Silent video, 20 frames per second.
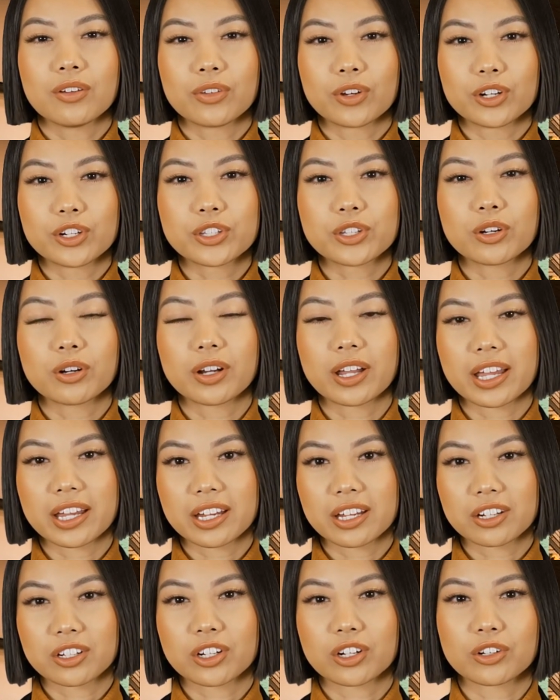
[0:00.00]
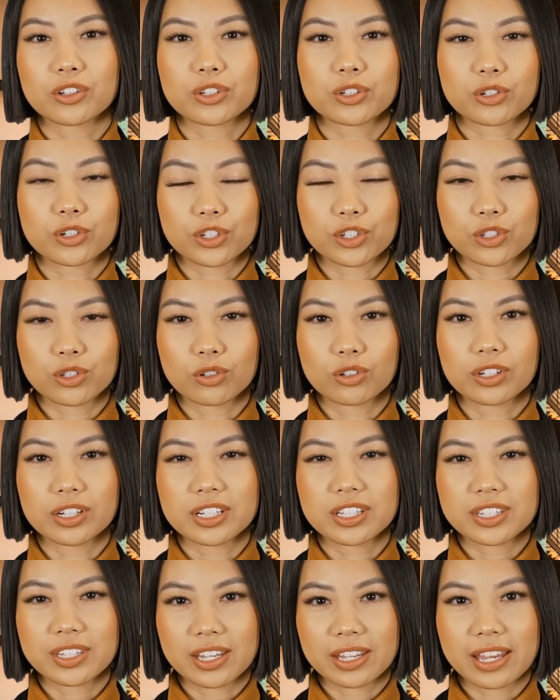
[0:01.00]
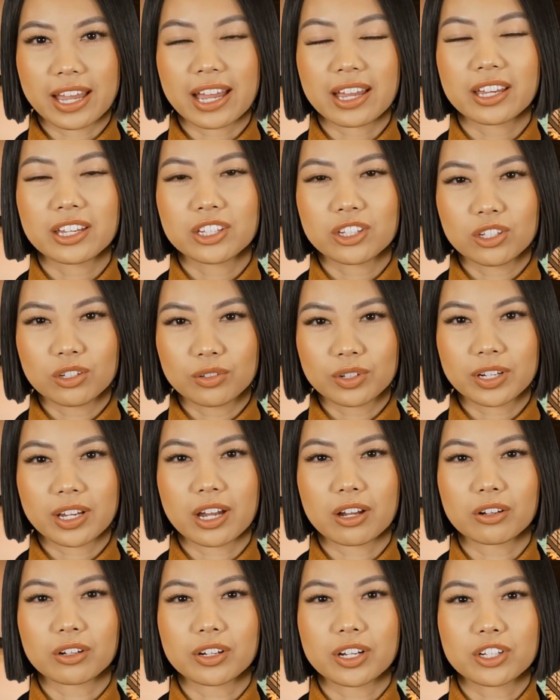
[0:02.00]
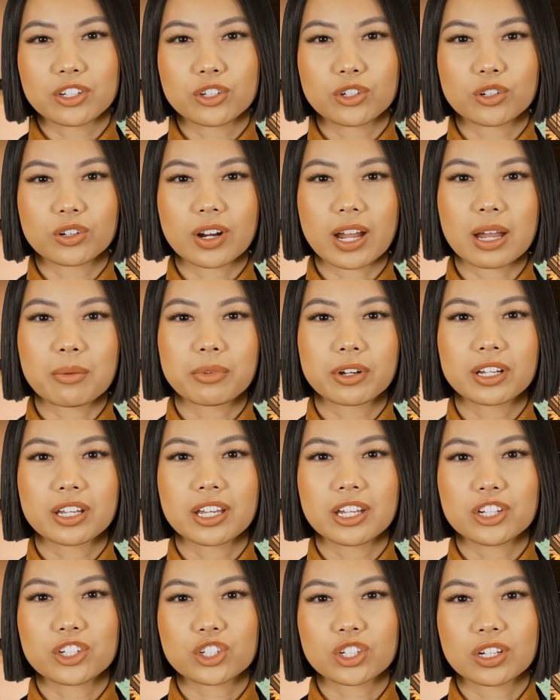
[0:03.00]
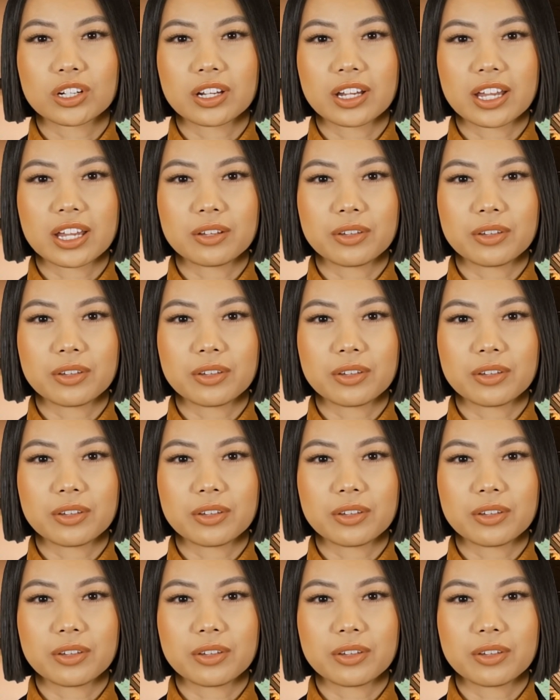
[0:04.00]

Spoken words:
Personal anecdotes or stories can add a human element to your application